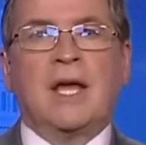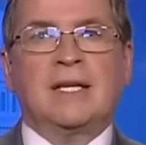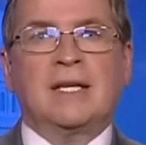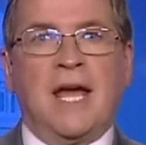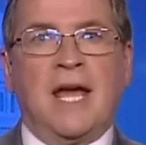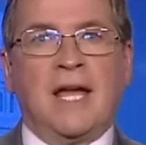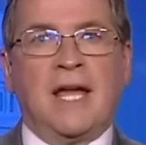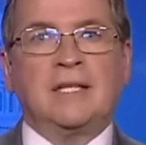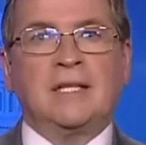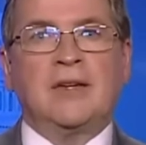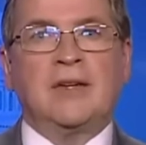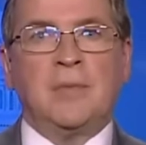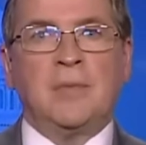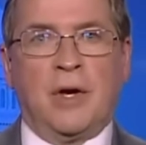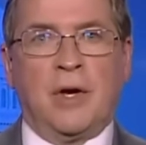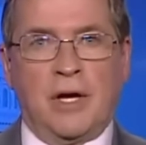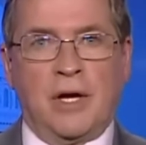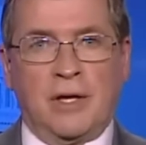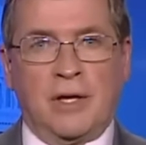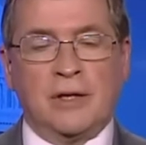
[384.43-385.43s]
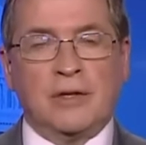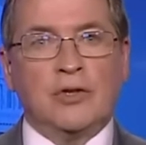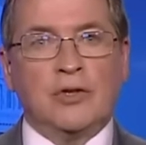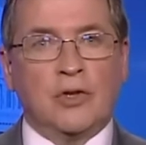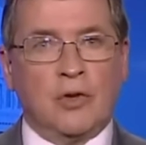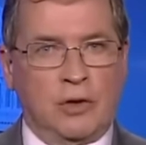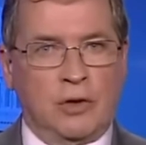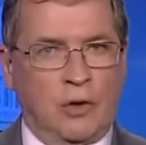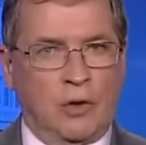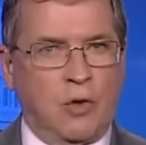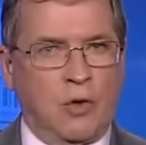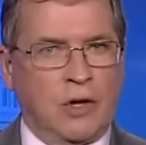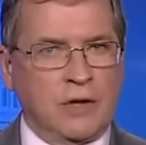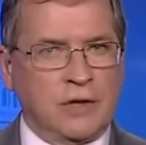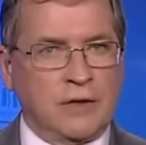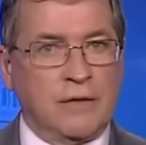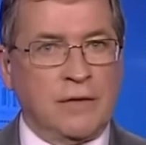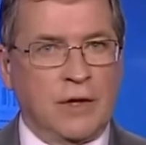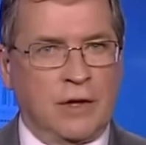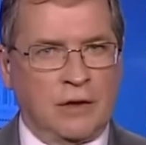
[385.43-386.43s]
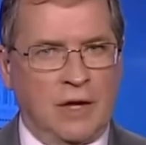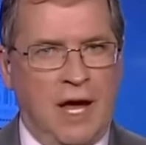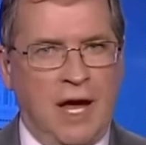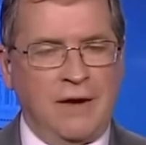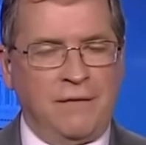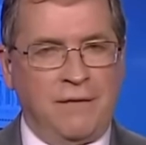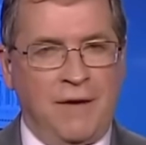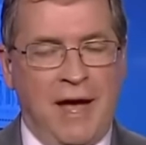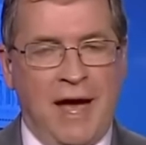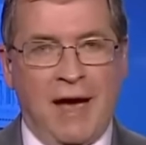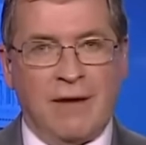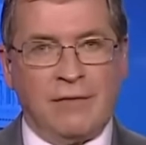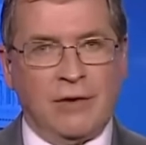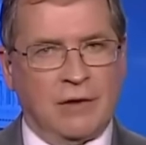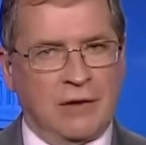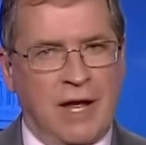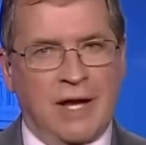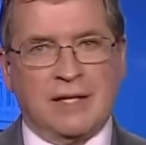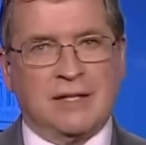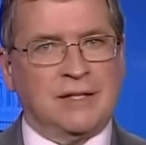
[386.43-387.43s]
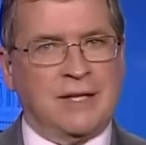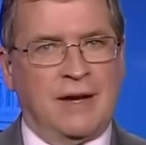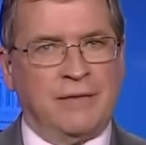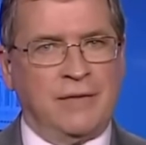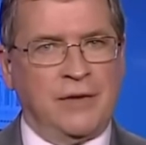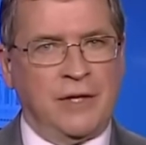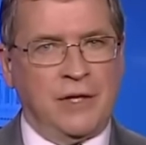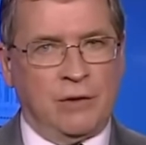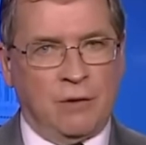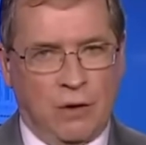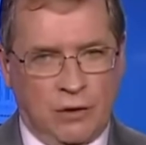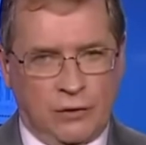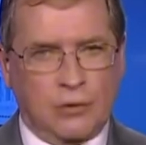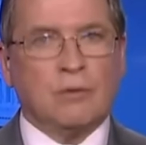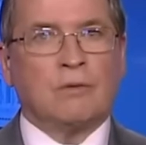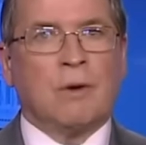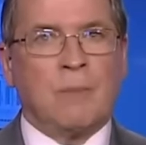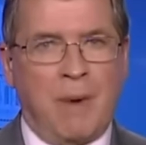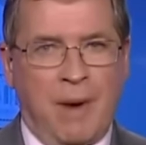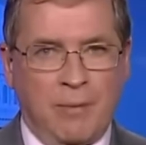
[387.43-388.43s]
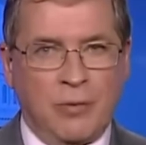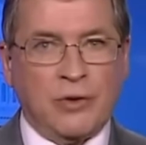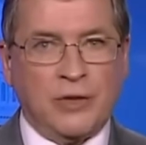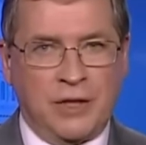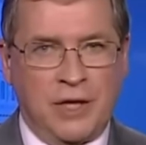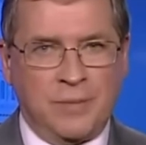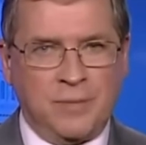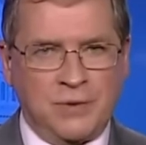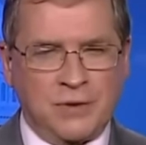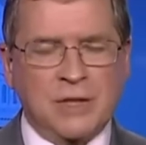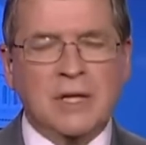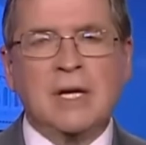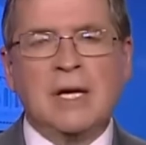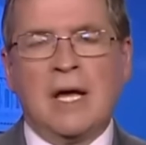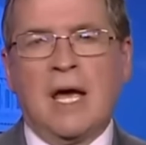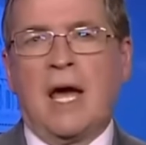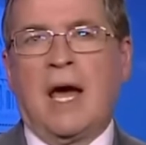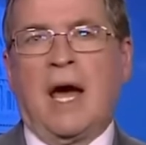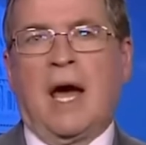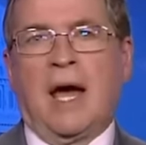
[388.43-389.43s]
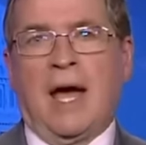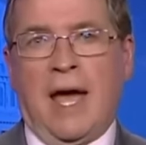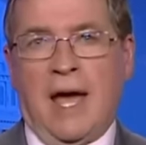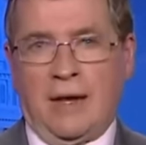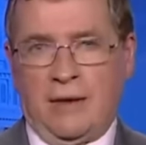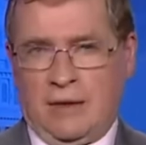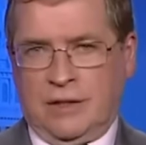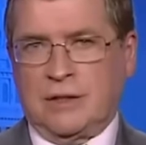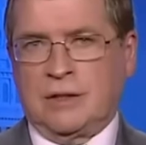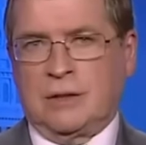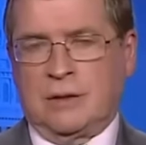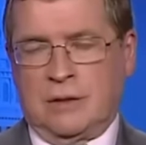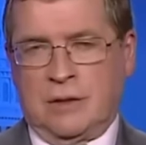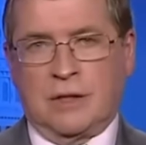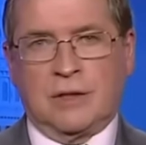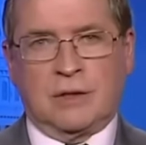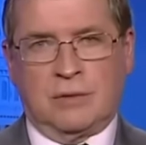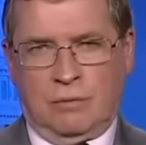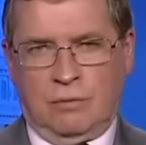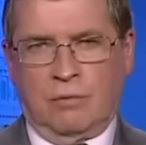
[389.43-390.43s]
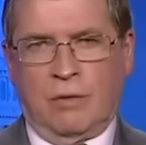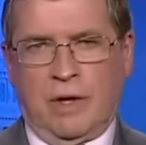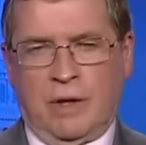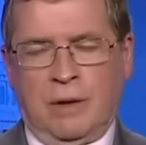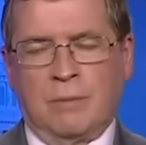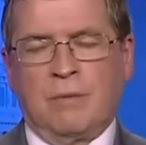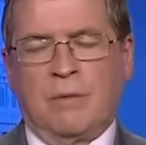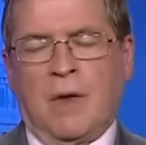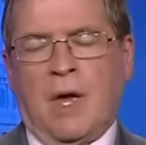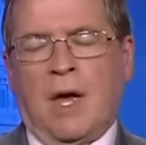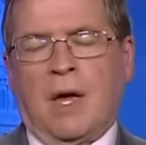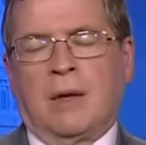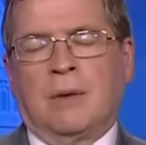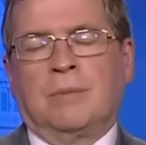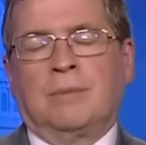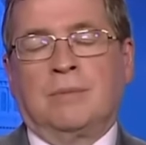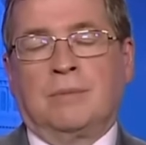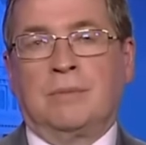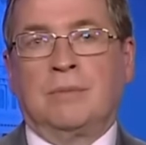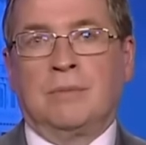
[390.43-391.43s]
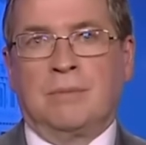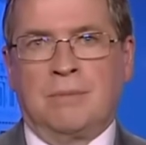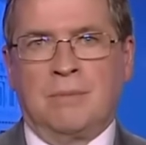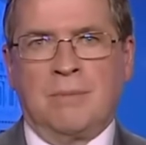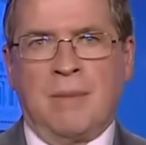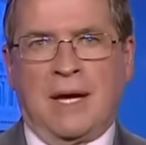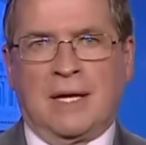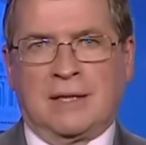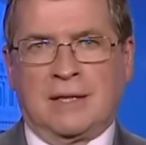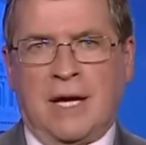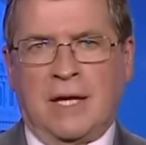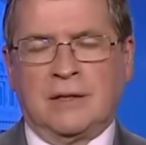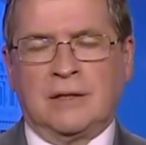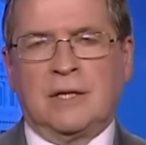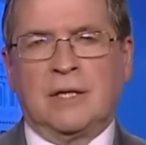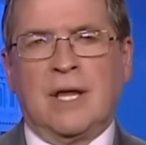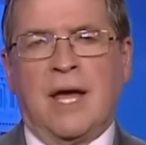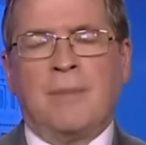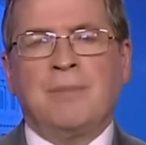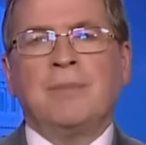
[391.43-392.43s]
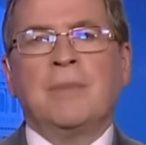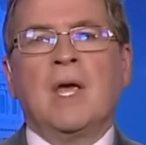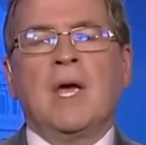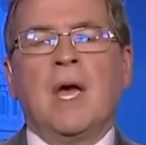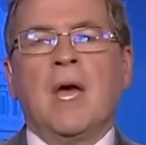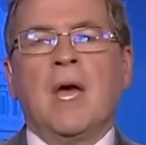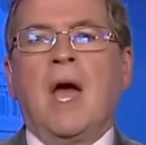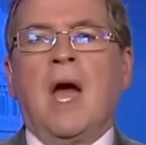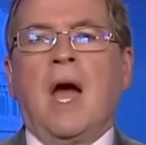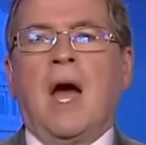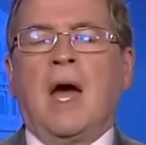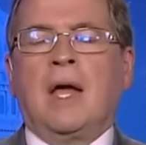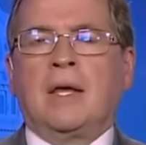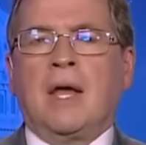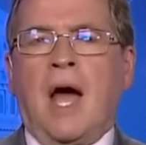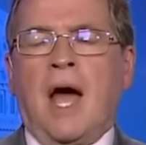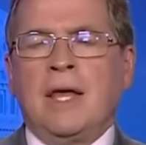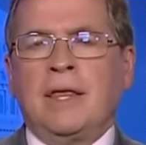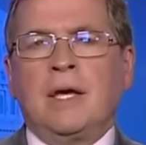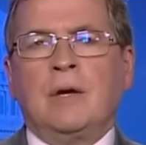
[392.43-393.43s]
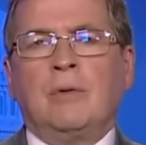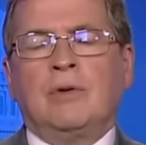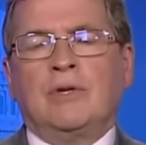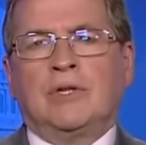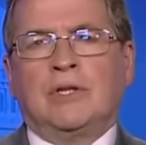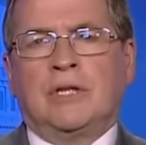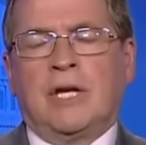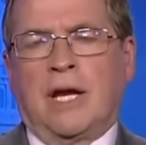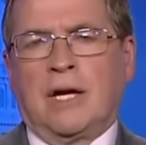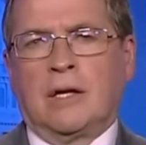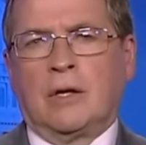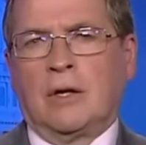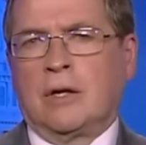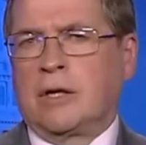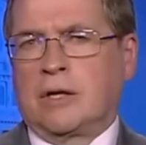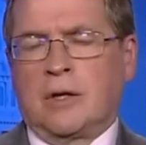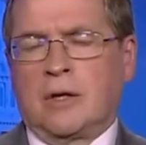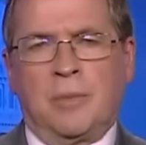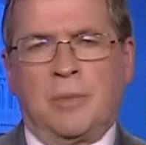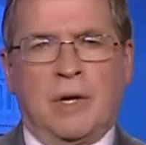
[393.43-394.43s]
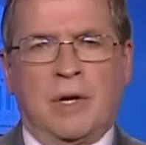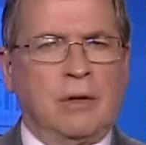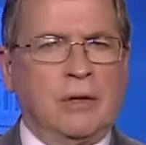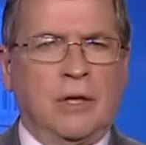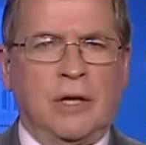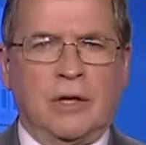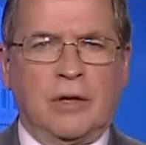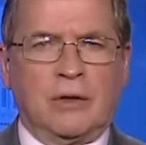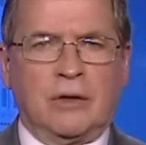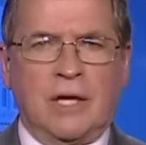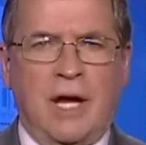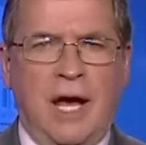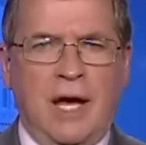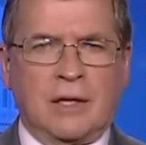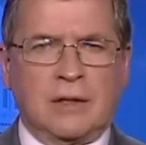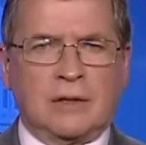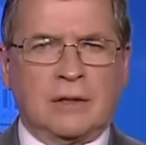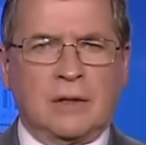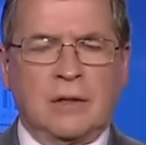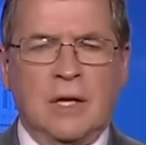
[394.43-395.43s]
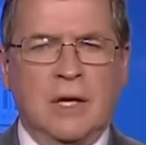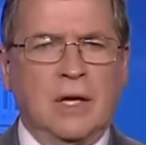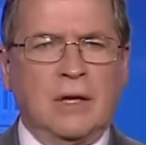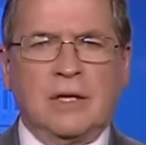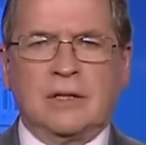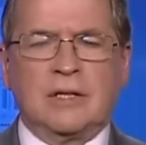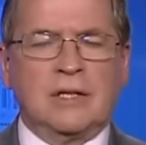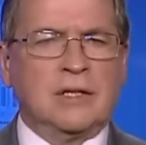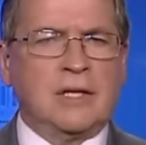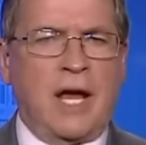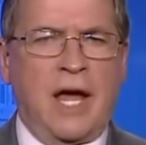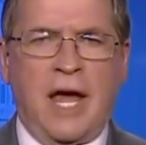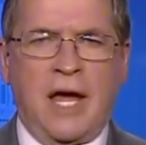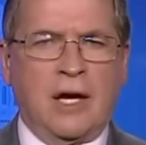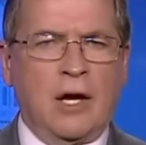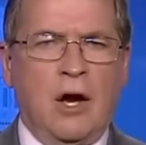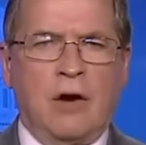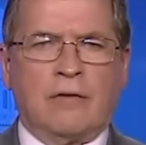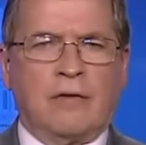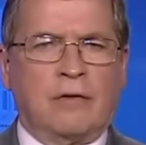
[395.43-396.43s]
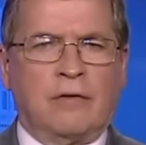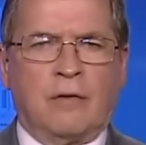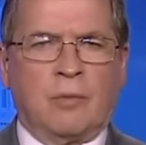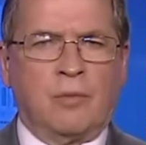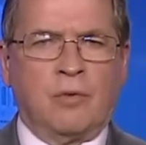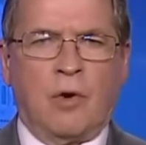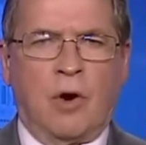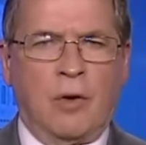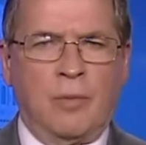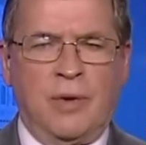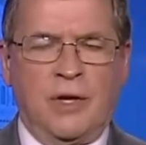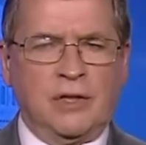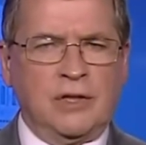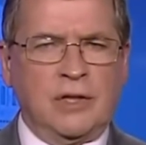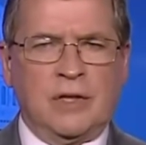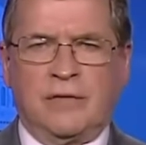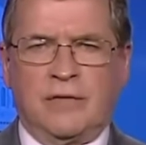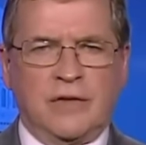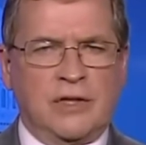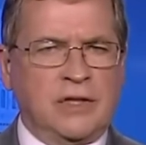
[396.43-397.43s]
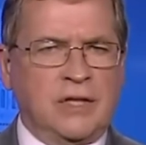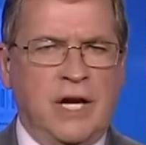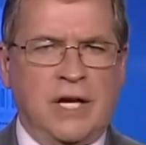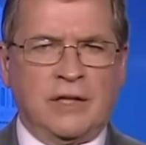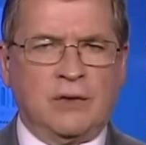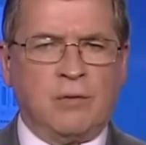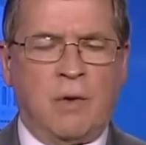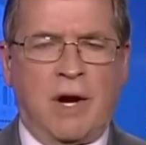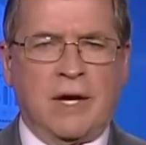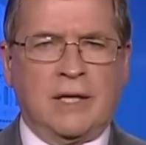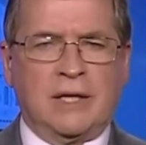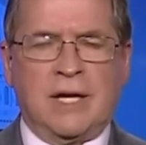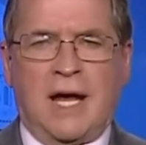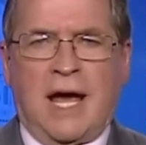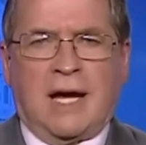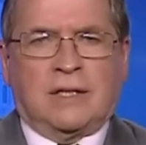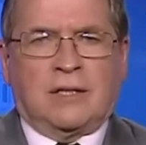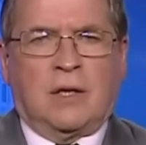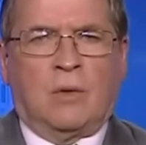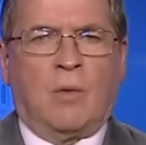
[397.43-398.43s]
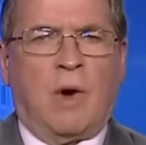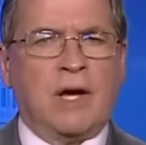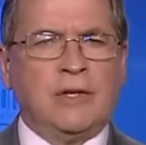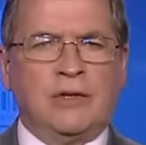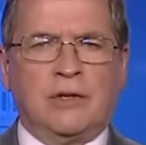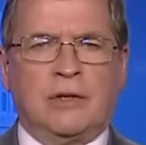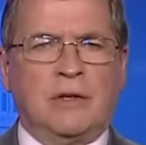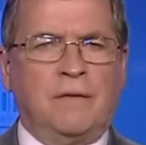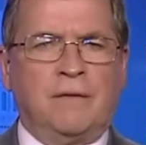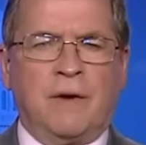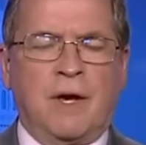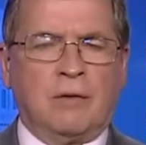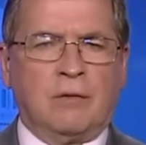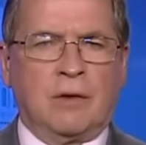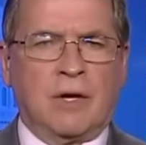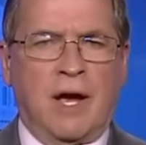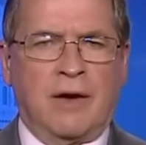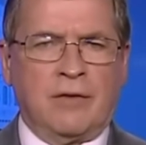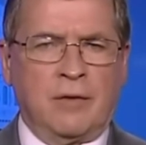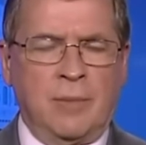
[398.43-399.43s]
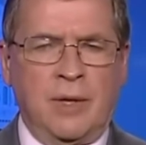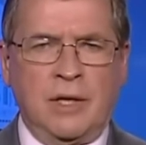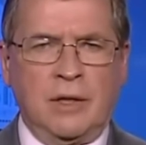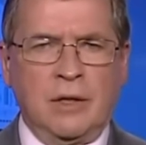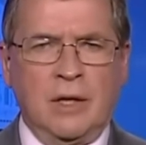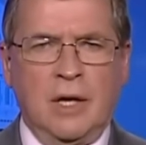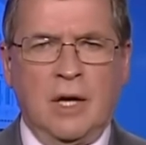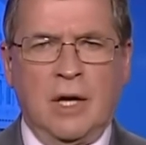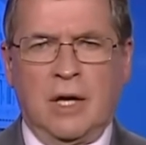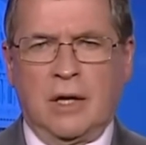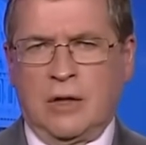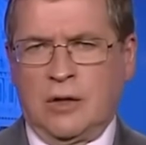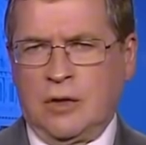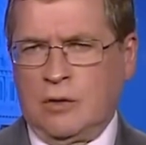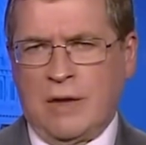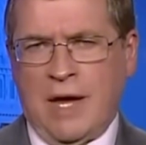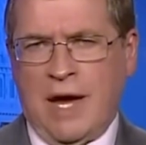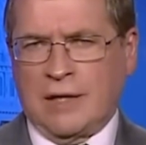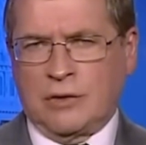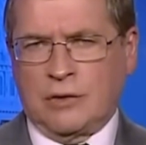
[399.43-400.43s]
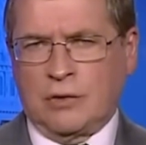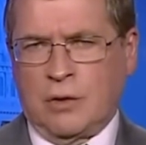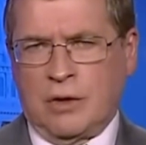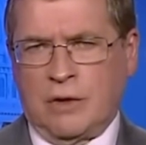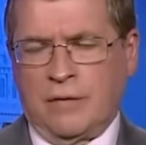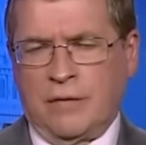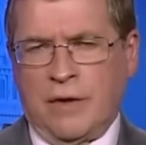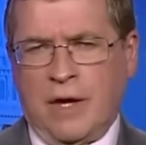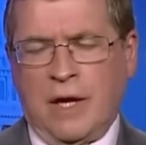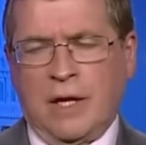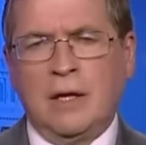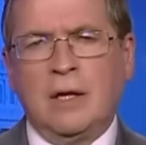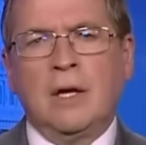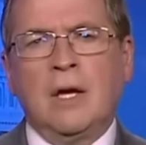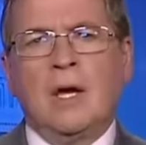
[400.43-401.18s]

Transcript: Tens of millions during the course of their life have. There are a lot of seventy-year-olds who remember tips, uh, and this, this uh, makes sense to them. Uh, I think we should take a look at the beer and liquor tax. This is a hangover from Prohibition. If the states want to tax it, why should the federal government do that sort of thing?